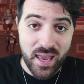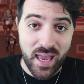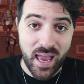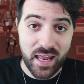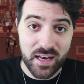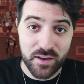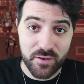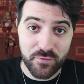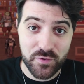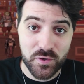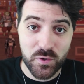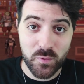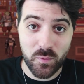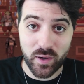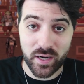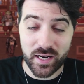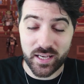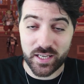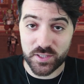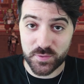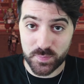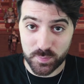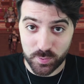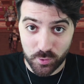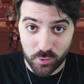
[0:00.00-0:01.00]
and if you want to
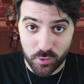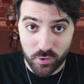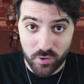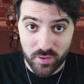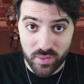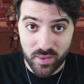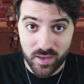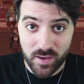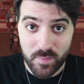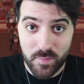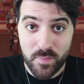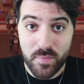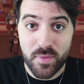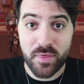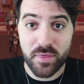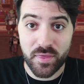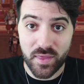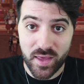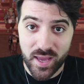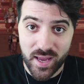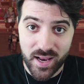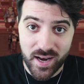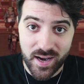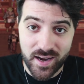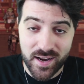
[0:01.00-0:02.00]
explore them,
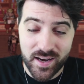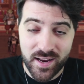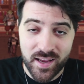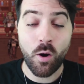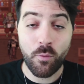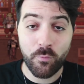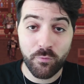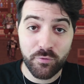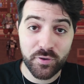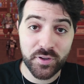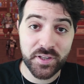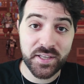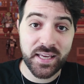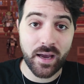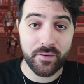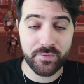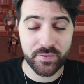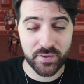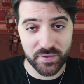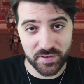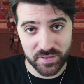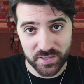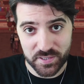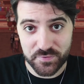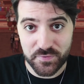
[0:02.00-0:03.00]
then hopefully
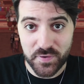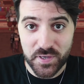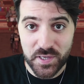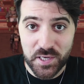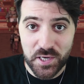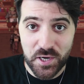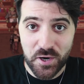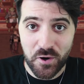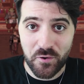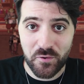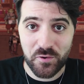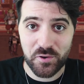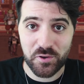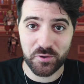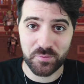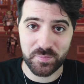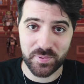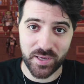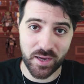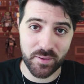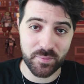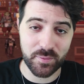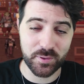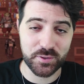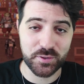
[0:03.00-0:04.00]
after this video, you'll
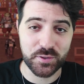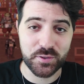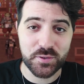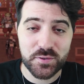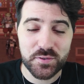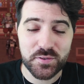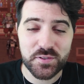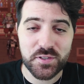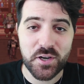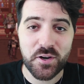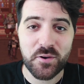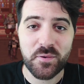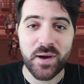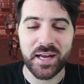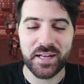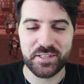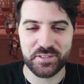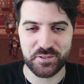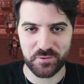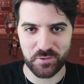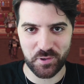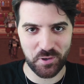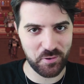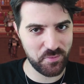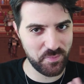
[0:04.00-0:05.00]
be able to do so at
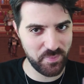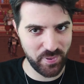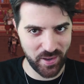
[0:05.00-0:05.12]
your own